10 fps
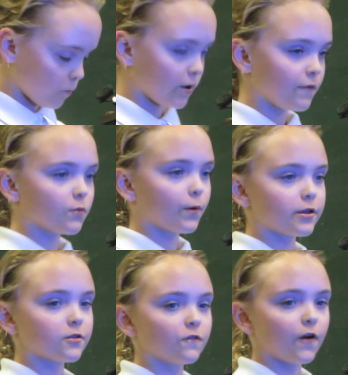even
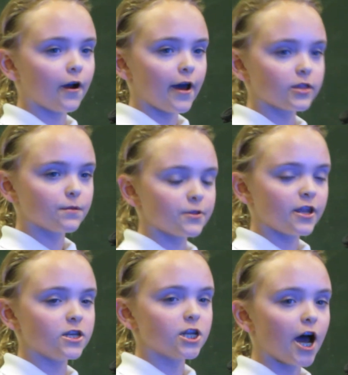went so far as to
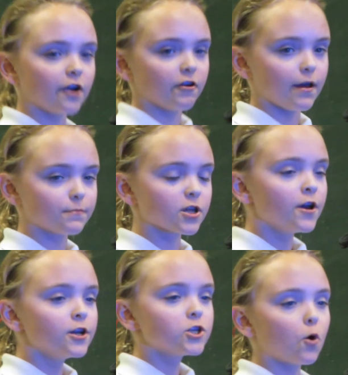present diagrams
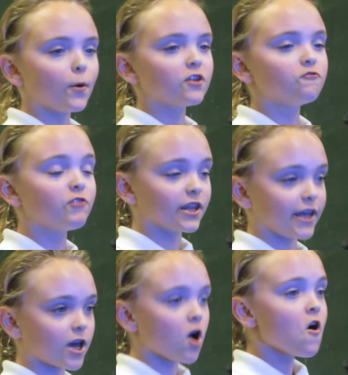showing drilling,